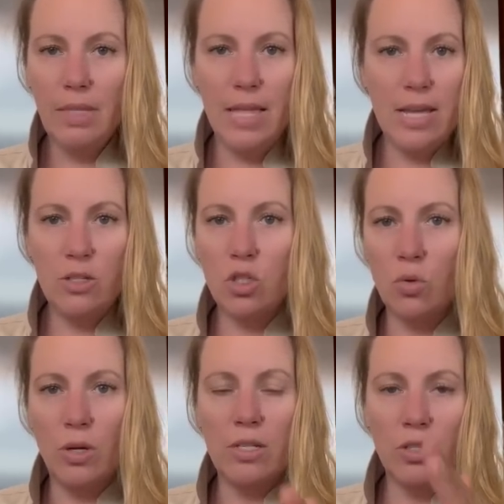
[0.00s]
and then
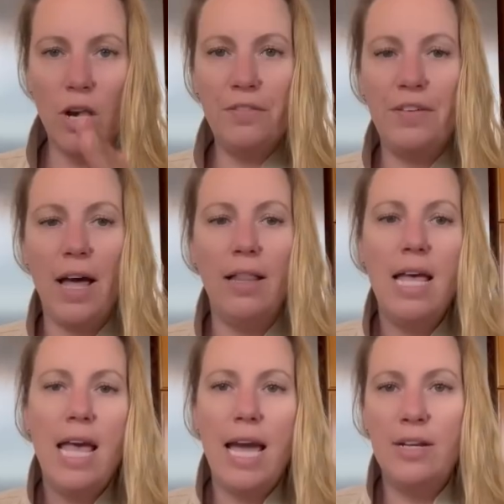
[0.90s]
Stora Skogfell,
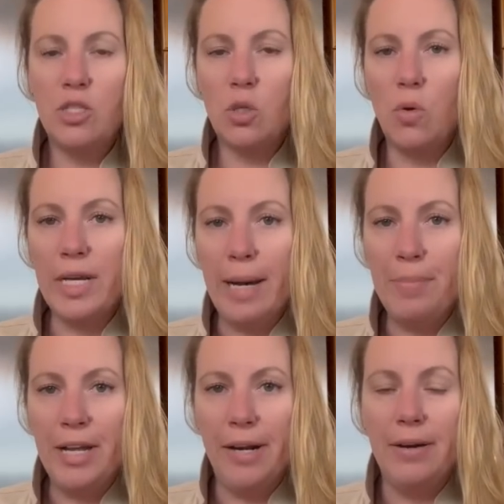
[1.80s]
and it's going
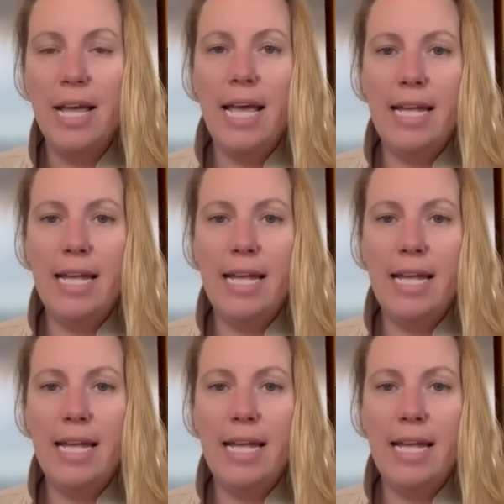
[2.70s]
up there.